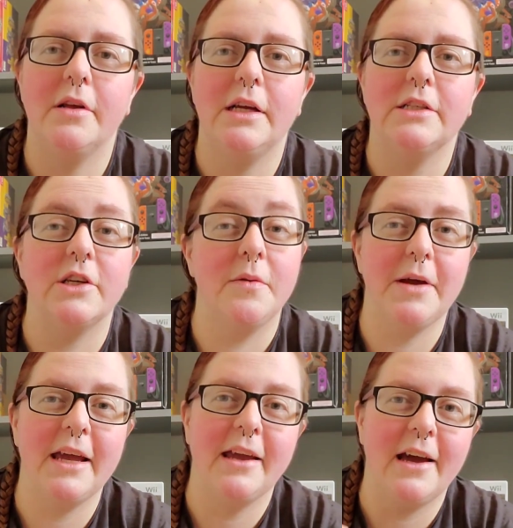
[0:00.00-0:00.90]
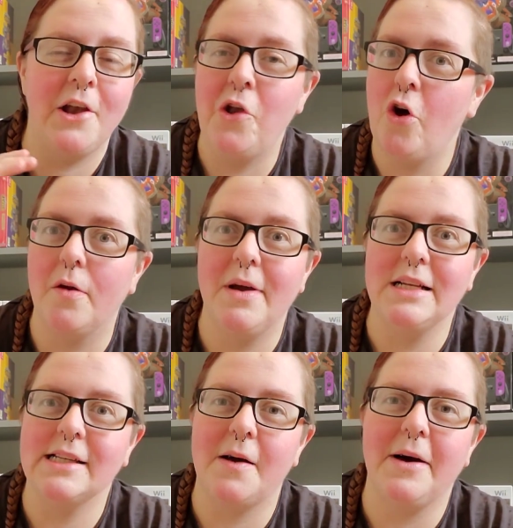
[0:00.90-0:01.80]
it's going to be a nightmare
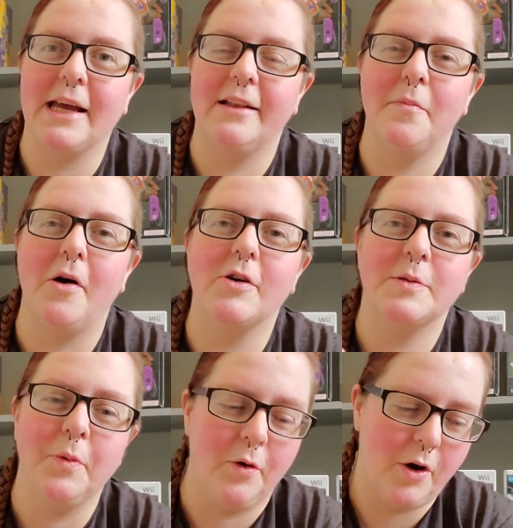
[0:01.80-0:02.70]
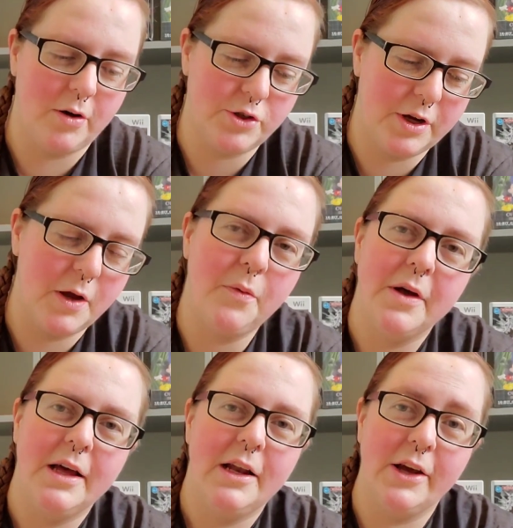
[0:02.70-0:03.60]
to get back in the box, but I'll show you
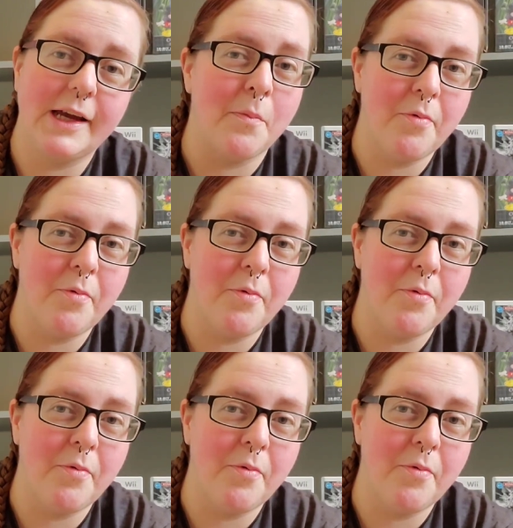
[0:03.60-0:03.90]
like a